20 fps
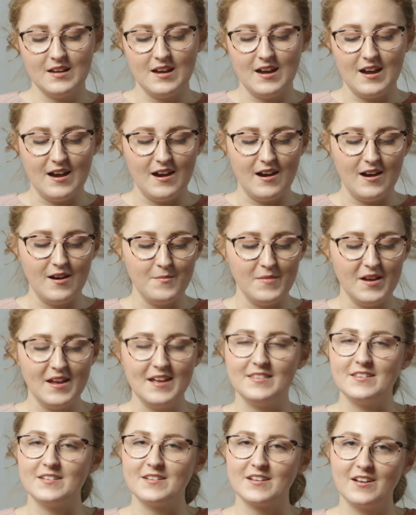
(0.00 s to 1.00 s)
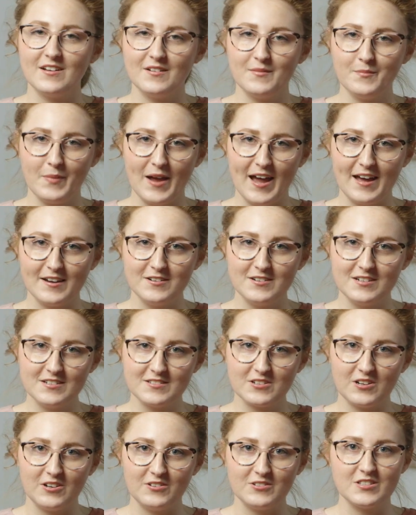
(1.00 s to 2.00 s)
And the pattern
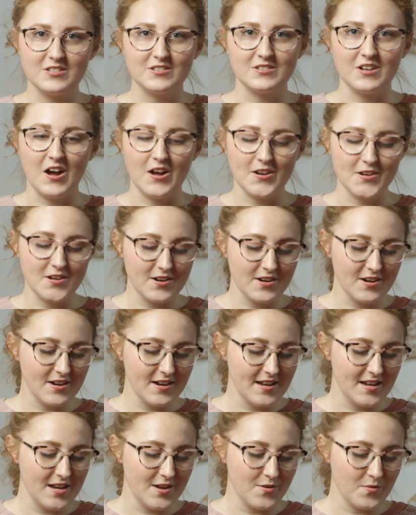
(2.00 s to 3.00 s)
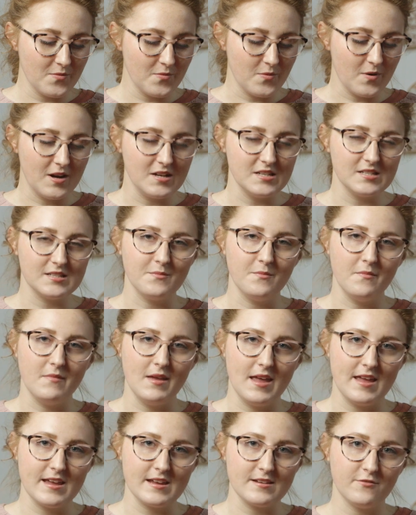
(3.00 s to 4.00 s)
is called Sonder, and it was
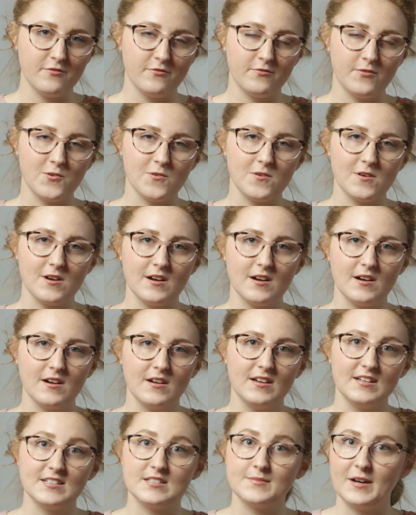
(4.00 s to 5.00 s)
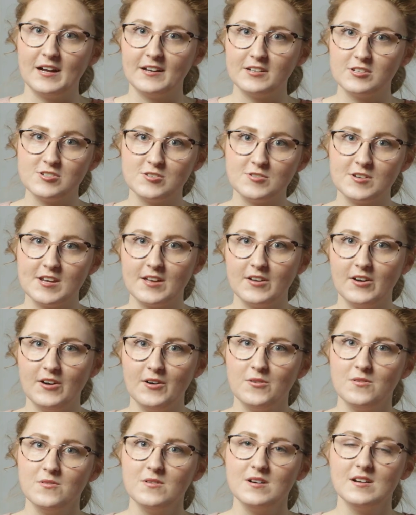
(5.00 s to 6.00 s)
made for Espace
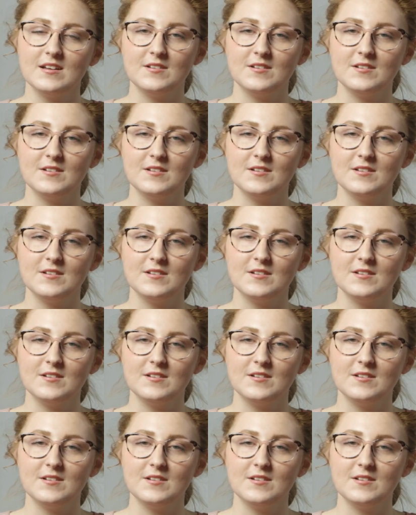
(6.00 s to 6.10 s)
Tricot.